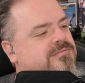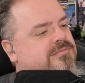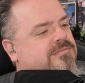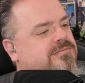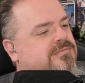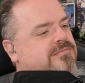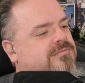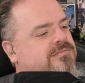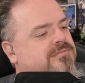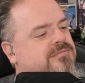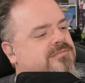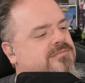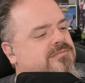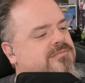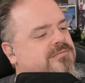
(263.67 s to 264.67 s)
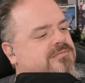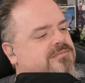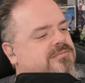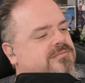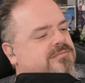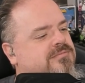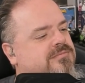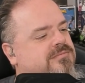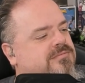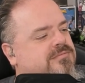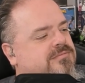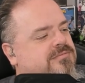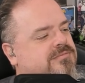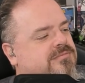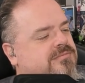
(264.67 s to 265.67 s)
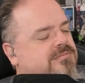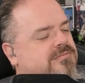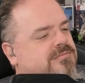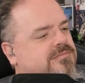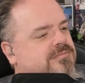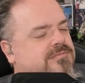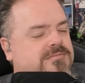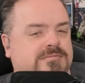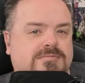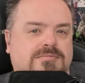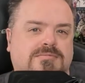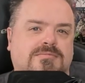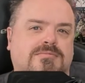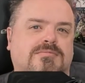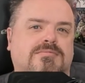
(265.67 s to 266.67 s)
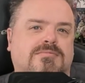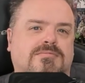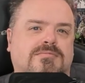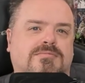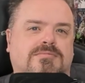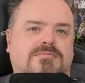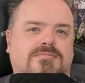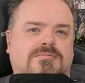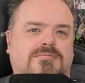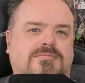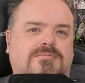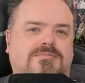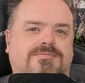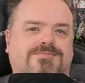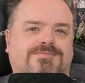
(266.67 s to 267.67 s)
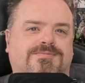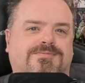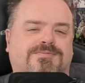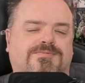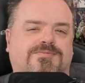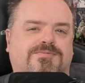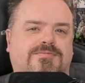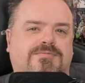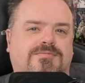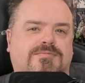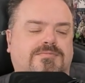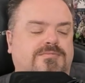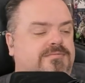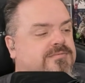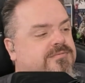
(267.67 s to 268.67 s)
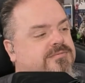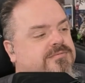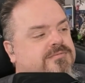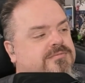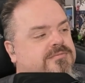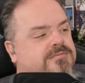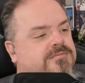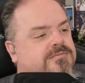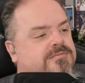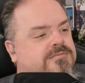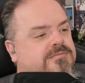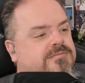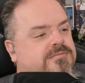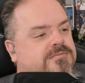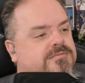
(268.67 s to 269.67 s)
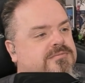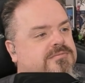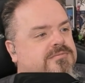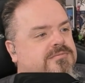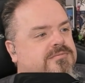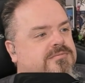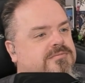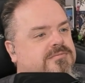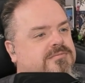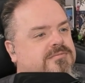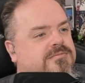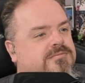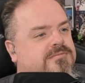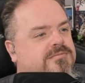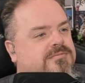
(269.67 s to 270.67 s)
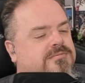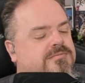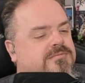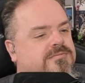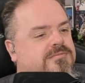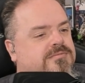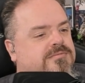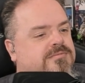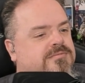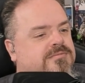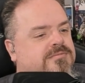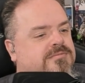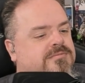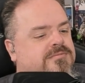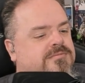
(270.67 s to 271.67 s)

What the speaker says: The person shown says nothing.